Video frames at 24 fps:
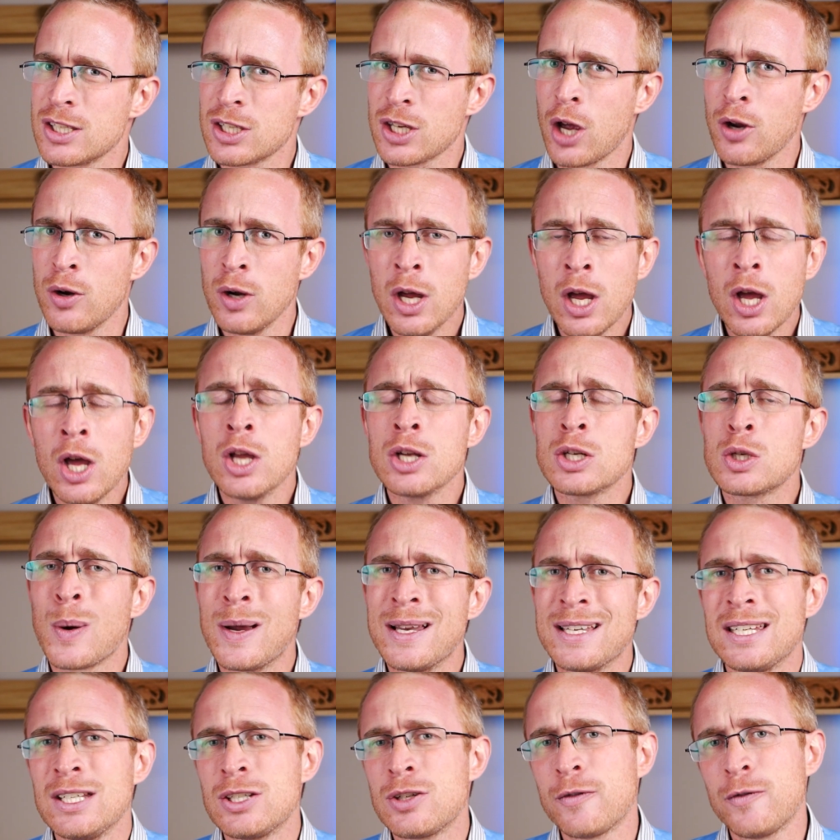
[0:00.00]
So
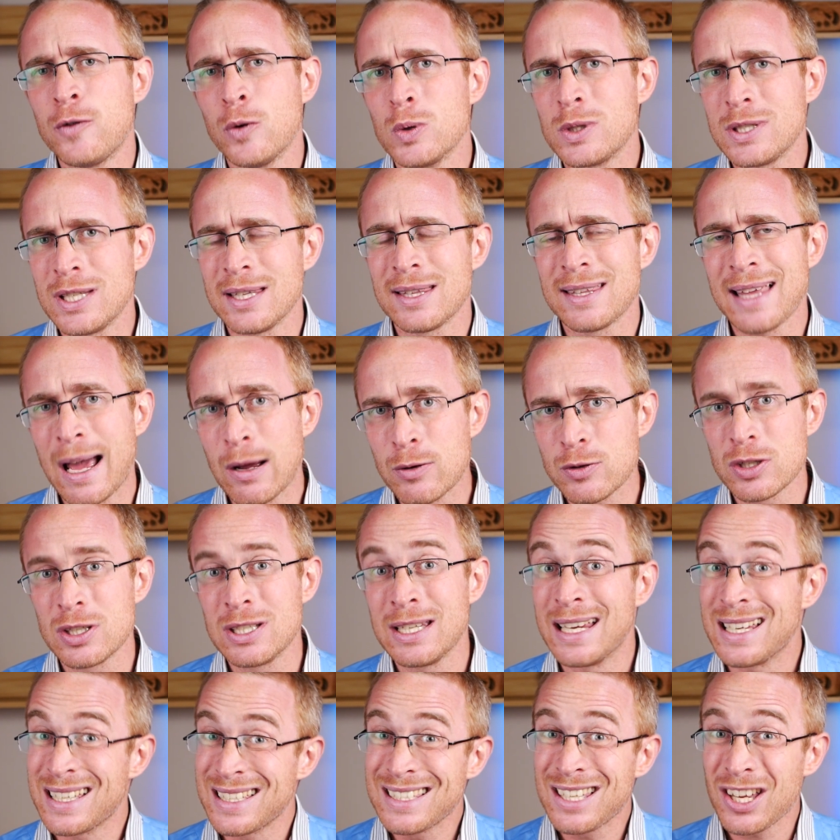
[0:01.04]
20 to 40,000
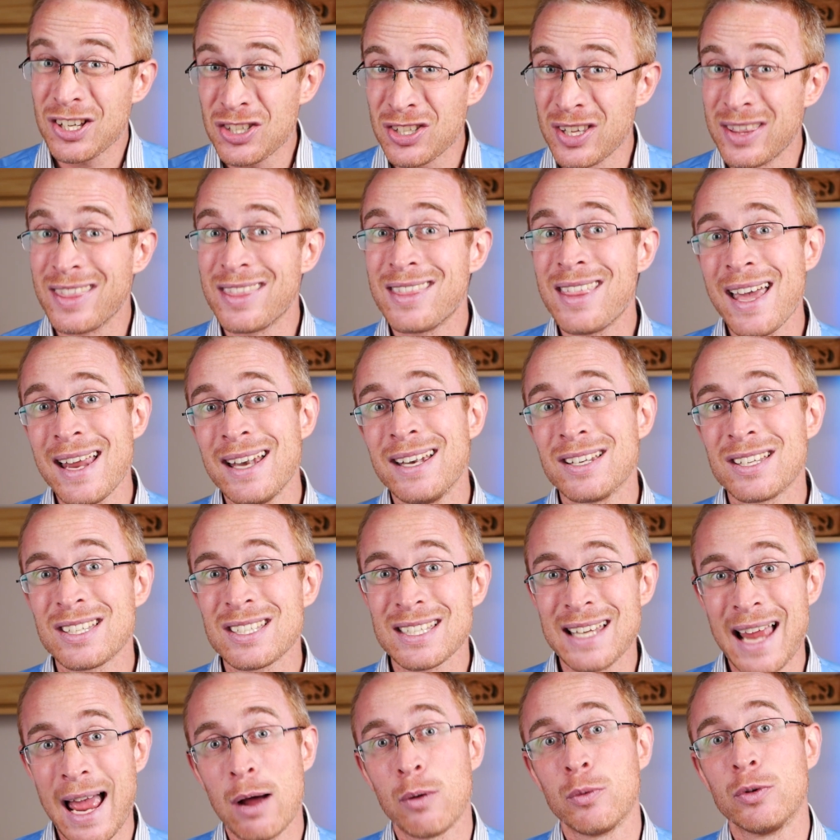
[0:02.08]
years doesn't then
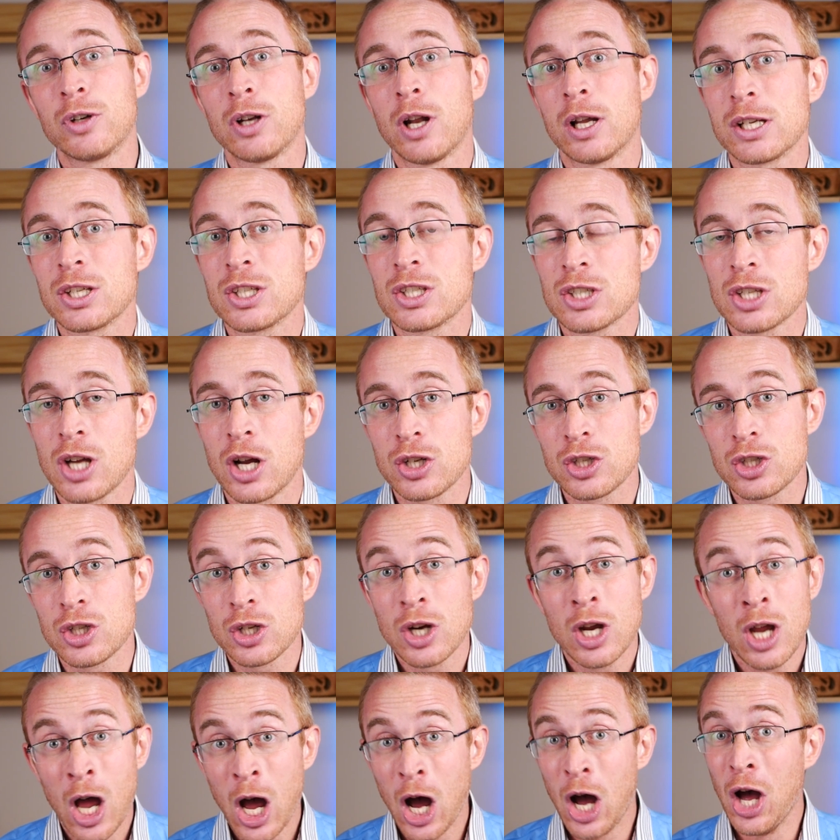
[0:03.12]
sound like such
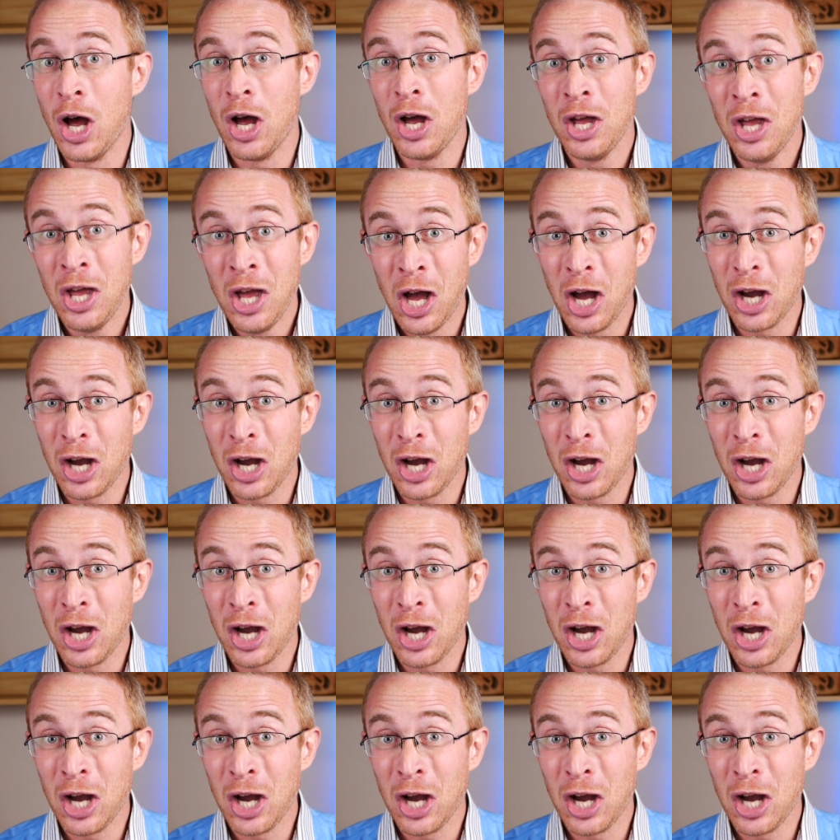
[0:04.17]
a